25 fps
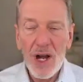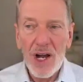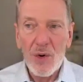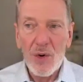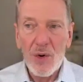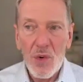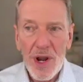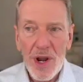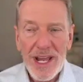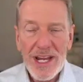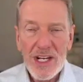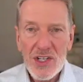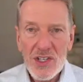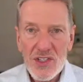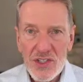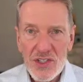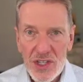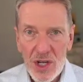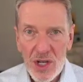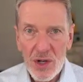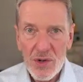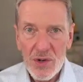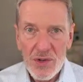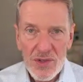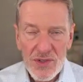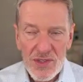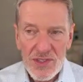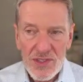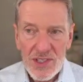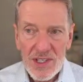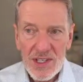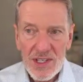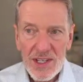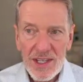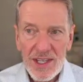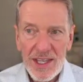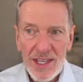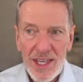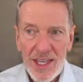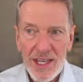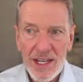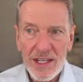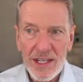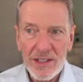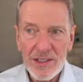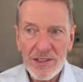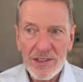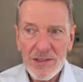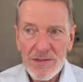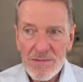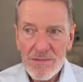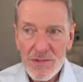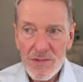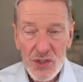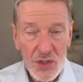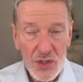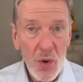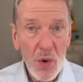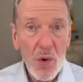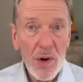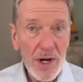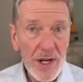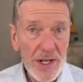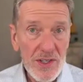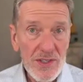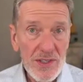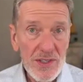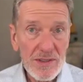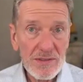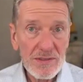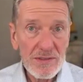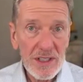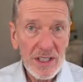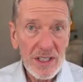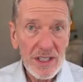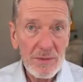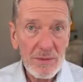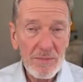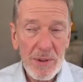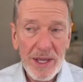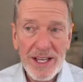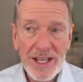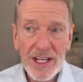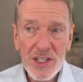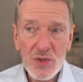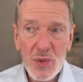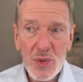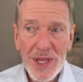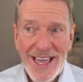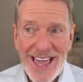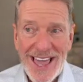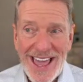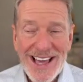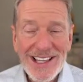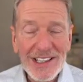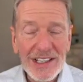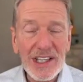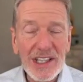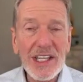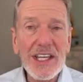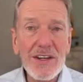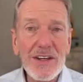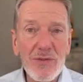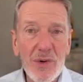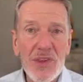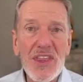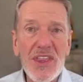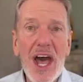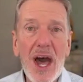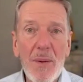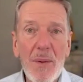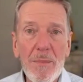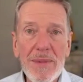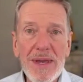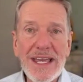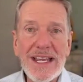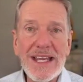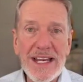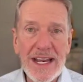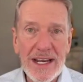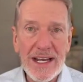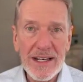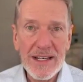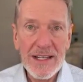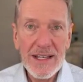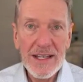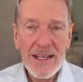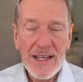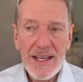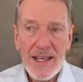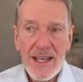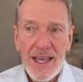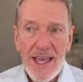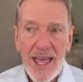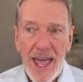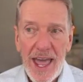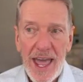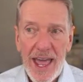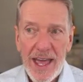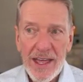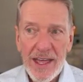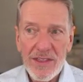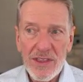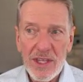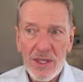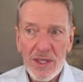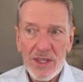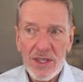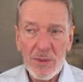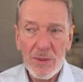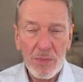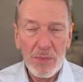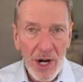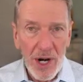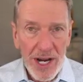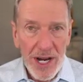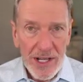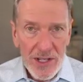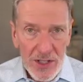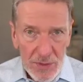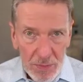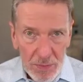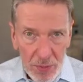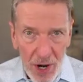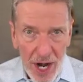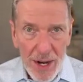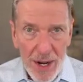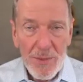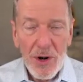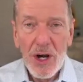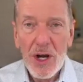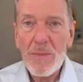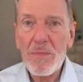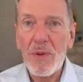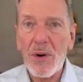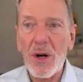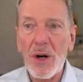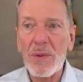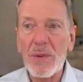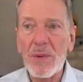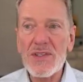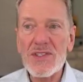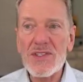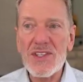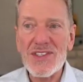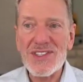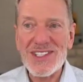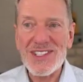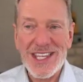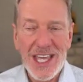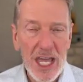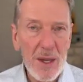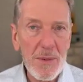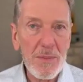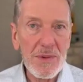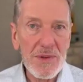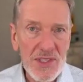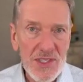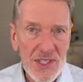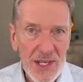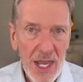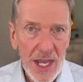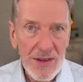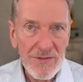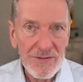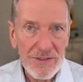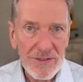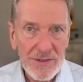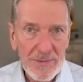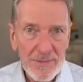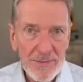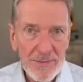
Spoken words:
arrange those in stories because we can't live without meaning. And the brain's primary purpose is to keep us safe.